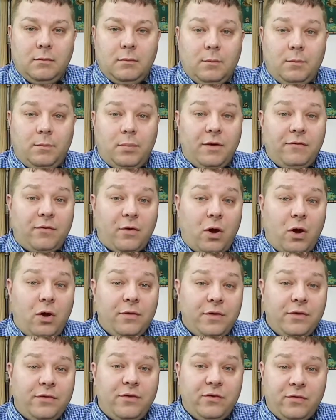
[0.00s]
But if all
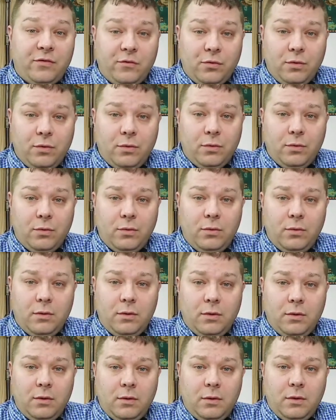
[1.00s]
this is true,
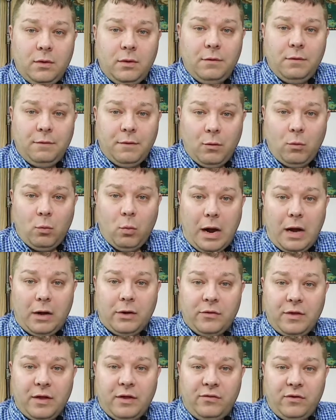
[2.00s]
then why
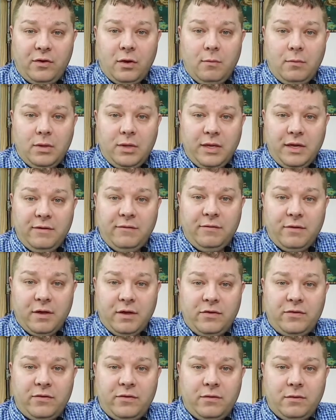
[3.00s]
do they still believe
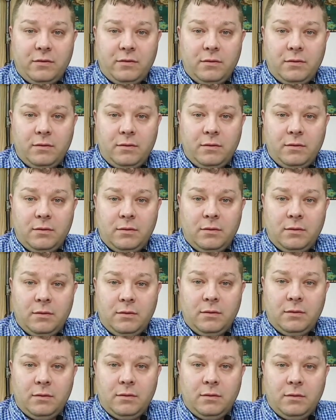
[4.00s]
this?
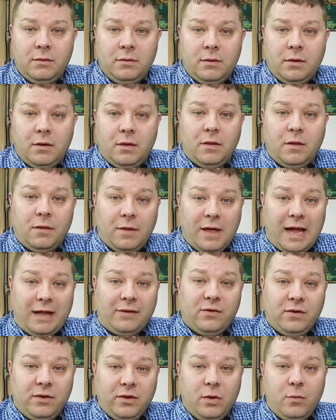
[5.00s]

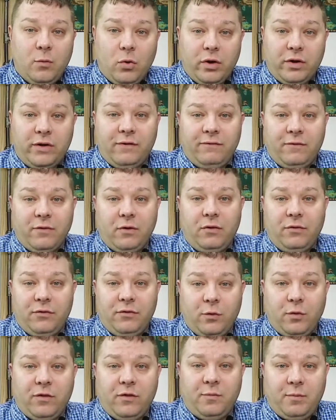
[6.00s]
That's a little more difficult
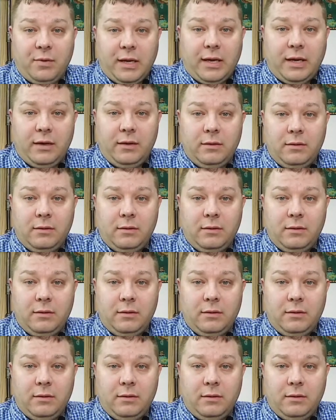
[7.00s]
to explain.